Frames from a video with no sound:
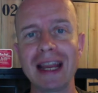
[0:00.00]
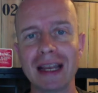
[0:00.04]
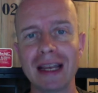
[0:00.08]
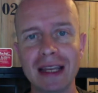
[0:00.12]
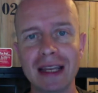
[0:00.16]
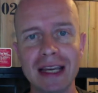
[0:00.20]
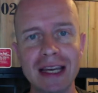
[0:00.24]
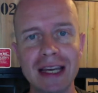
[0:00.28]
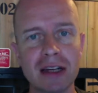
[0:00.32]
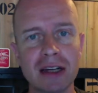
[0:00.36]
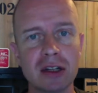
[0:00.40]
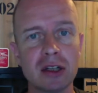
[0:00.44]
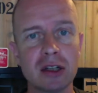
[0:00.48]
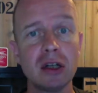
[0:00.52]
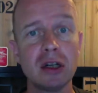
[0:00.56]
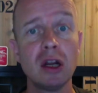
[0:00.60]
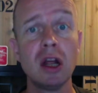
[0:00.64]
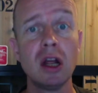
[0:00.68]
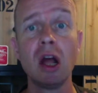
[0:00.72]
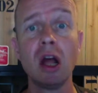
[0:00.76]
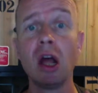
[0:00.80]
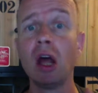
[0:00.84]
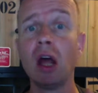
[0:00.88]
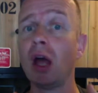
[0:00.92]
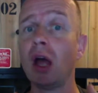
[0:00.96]
leader?
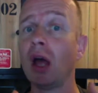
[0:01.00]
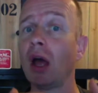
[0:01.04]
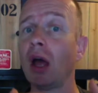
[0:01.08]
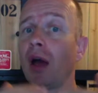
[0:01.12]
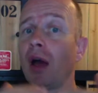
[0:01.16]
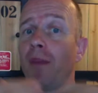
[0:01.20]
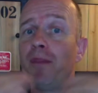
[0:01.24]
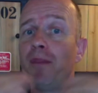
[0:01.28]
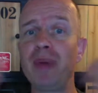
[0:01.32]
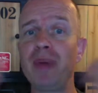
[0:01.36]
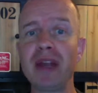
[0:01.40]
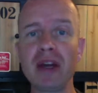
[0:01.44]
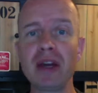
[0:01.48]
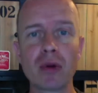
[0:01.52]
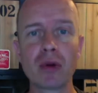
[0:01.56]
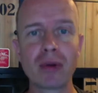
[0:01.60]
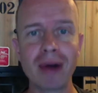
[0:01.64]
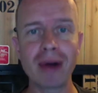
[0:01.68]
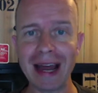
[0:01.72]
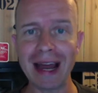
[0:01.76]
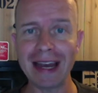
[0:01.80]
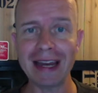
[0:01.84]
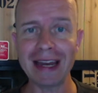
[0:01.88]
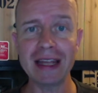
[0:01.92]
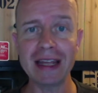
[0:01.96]
Be
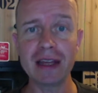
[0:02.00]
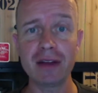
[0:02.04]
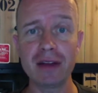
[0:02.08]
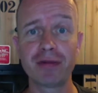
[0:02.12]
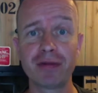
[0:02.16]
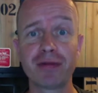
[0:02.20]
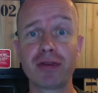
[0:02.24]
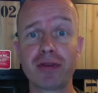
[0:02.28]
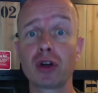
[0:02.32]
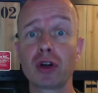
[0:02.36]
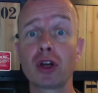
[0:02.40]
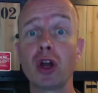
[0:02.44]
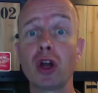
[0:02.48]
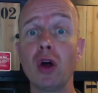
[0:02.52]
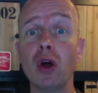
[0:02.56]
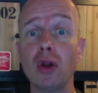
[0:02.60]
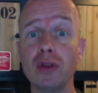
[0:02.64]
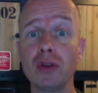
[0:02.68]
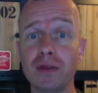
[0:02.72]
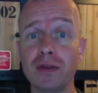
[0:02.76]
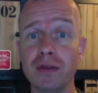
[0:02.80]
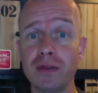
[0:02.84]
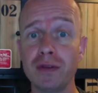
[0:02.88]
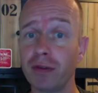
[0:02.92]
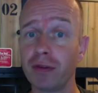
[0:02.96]
ready for the
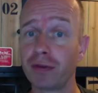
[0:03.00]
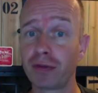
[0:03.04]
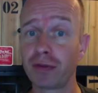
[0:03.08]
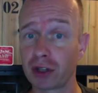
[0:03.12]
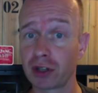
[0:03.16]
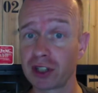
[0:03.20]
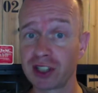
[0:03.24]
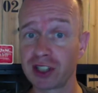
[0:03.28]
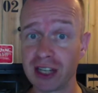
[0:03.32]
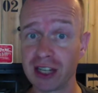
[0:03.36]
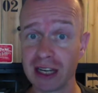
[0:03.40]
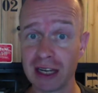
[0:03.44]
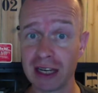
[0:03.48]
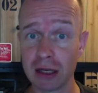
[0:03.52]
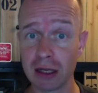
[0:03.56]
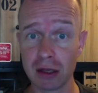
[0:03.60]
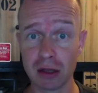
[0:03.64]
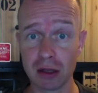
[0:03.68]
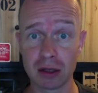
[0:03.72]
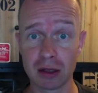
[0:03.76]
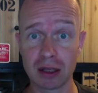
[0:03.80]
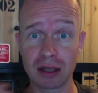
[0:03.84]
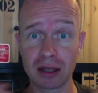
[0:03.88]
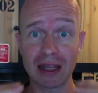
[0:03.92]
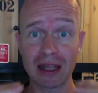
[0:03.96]
unforeseen,
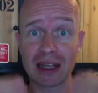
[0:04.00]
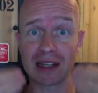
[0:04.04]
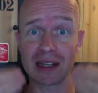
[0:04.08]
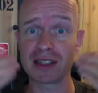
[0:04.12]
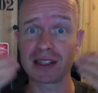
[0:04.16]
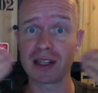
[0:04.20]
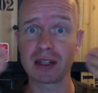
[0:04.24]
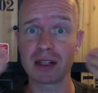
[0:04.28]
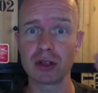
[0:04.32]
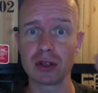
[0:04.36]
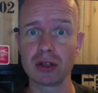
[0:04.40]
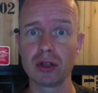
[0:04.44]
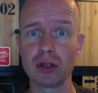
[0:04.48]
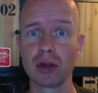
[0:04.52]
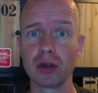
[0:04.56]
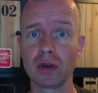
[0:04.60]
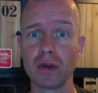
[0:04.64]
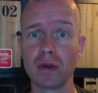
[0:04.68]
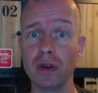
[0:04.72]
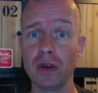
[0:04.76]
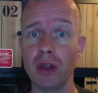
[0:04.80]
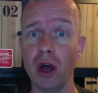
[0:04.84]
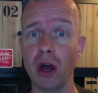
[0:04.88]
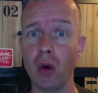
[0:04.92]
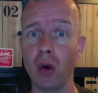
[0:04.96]
the things that you don't
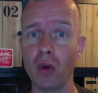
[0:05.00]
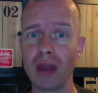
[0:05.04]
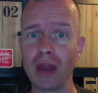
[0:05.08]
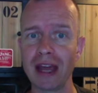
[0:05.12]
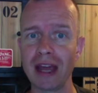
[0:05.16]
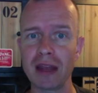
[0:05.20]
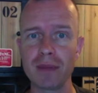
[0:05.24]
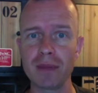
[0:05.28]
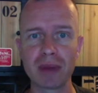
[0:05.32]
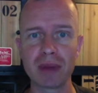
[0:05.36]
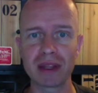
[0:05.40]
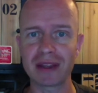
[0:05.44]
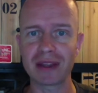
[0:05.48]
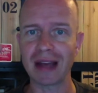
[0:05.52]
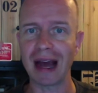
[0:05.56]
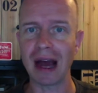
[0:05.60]
know yet, but